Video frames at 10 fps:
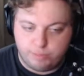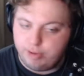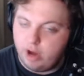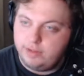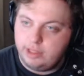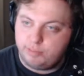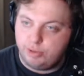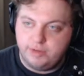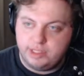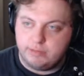
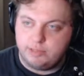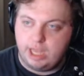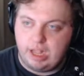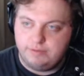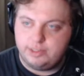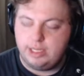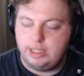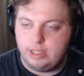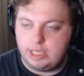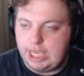proving themselves
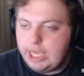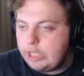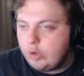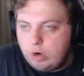in the Kiki tour.